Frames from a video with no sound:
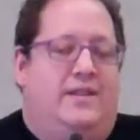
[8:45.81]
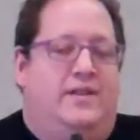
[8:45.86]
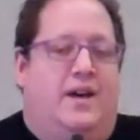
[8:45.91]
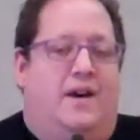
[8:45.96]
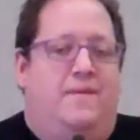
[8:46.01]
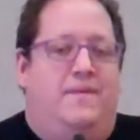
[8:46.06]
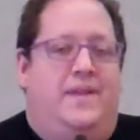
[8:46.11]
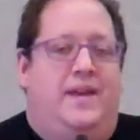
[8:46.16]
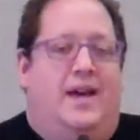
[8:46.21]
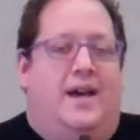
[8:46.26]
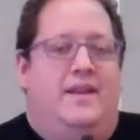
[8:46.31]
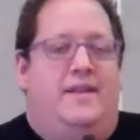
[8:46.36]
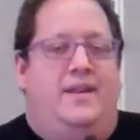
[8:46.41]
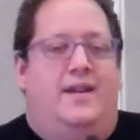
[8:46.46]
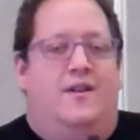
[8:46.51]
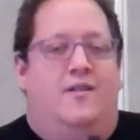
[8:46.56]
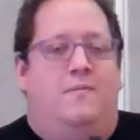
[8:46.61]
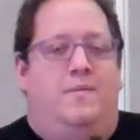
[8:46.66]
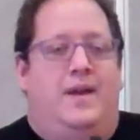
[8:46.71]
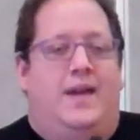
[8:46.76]
love the
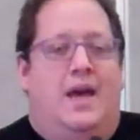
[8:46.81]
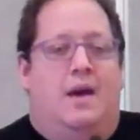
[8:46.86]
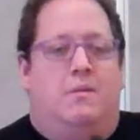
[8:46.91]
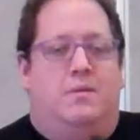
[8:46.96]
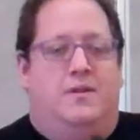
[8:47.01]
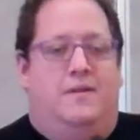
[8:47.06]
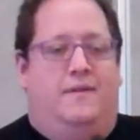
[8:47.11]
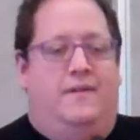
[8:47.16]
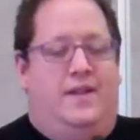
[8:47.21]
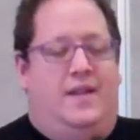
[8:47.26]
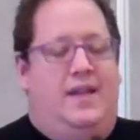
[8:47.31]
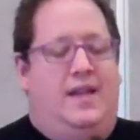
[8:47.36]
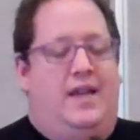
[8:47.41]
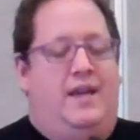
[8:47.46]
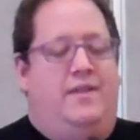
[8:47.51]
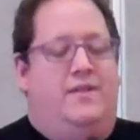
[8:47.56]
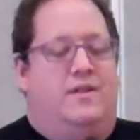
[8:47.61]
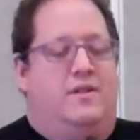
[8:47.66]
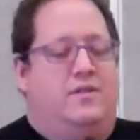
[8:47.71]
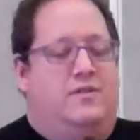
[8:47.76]
idea of being able to
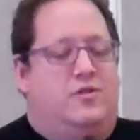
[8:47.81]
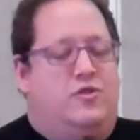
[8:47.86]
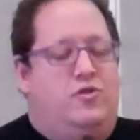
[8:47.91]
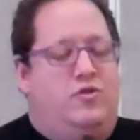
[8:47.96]
either